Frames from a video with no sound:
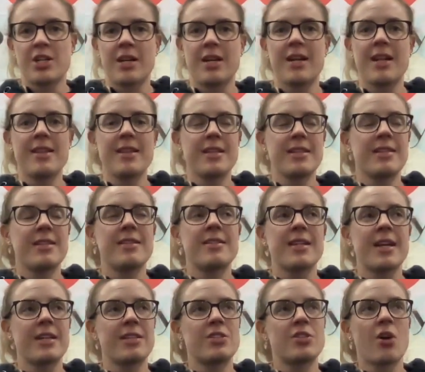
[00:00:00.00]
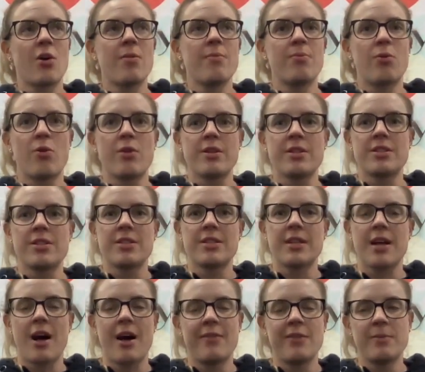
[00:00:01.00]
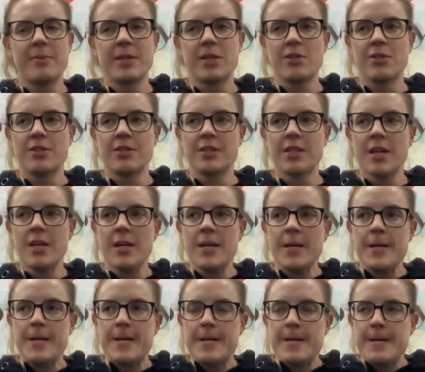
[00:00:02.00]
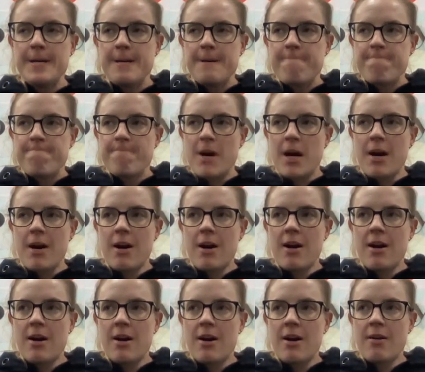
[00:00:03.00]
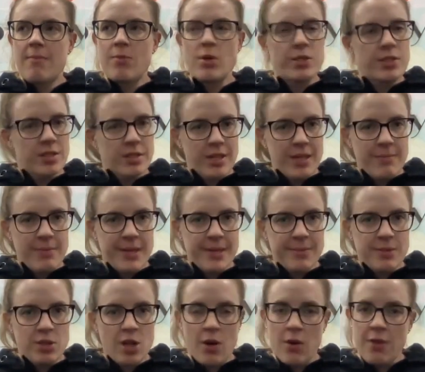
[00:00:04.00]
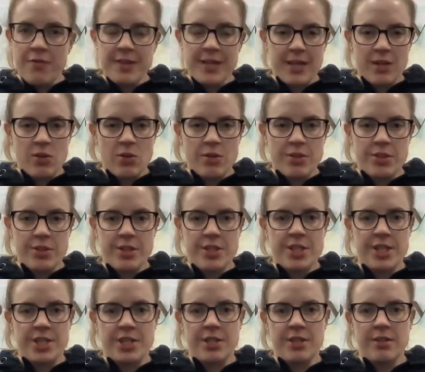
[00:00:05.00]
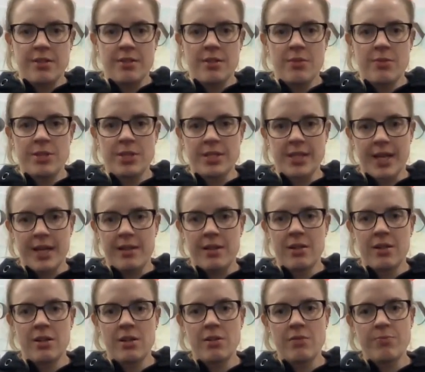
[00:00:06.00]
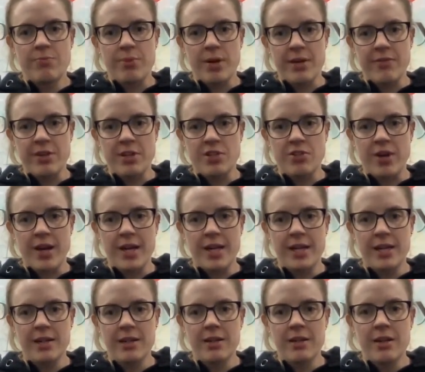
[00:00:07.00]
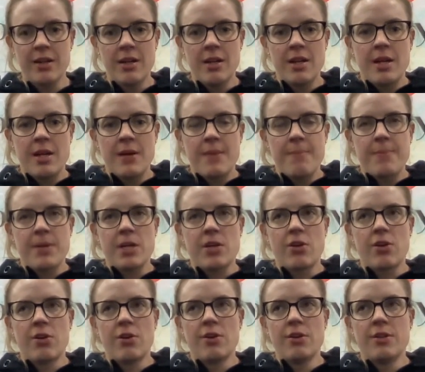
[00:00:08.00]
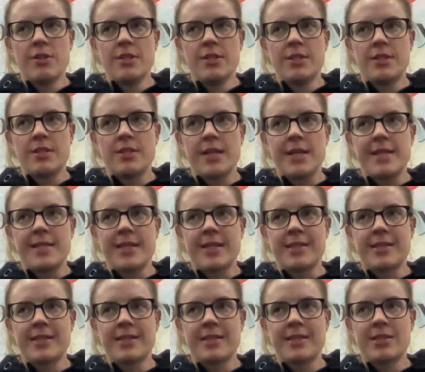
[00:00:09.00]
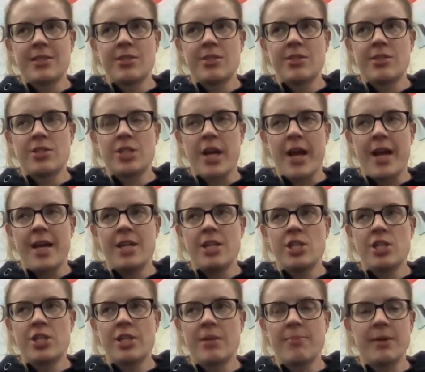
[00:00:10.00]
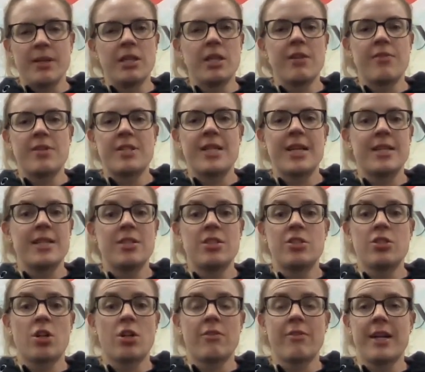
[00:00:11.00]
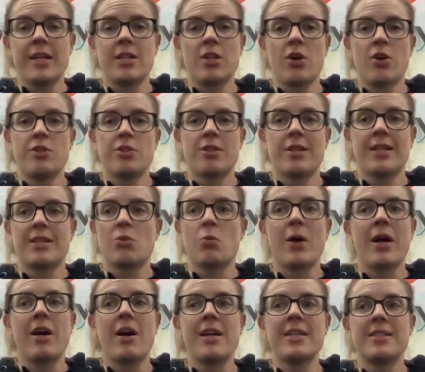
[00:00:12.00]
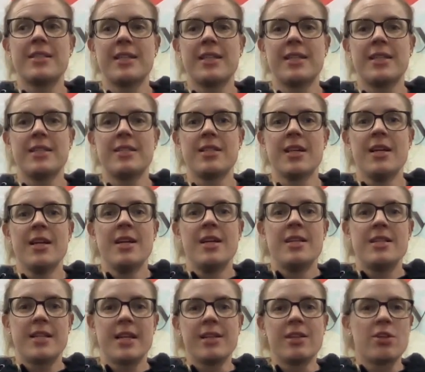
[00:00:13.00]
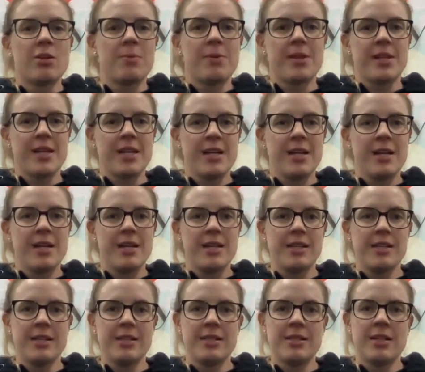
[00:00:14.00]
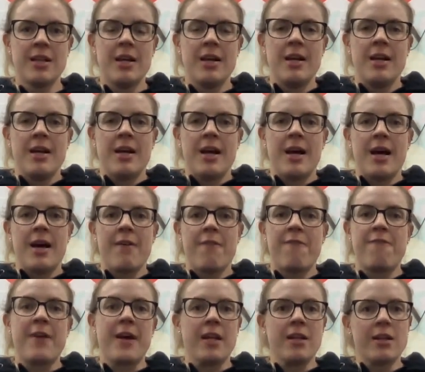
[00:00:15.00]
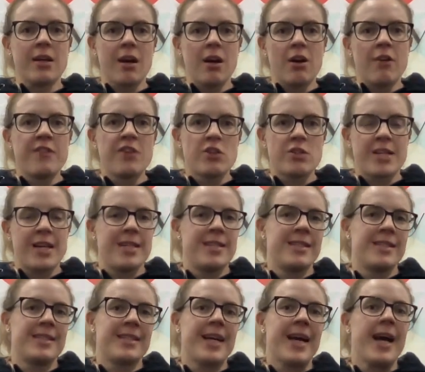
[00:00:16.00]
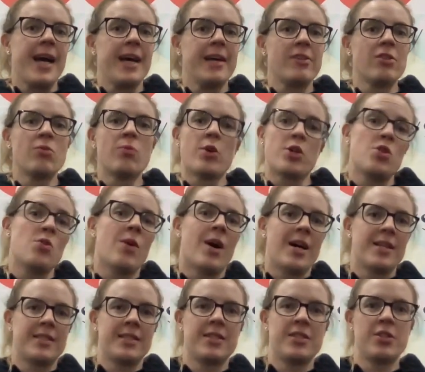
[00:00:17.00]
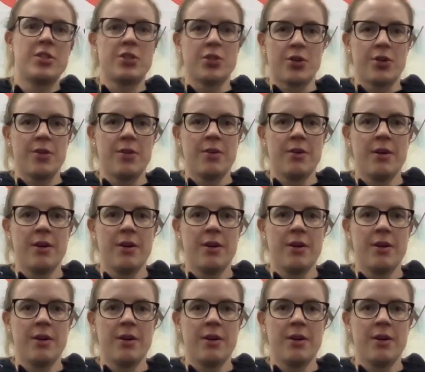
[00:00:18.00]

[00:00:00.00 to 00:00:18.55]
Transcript: And I think this is like so important to cover, because most of the time people go off and get a cortisone injection, which is like pretty frustrating because it doesn't change the ability of the tendon to tolerate load. So like the way I see it is, tendinopathy is a failure of your tendon to handle what you asked it to do.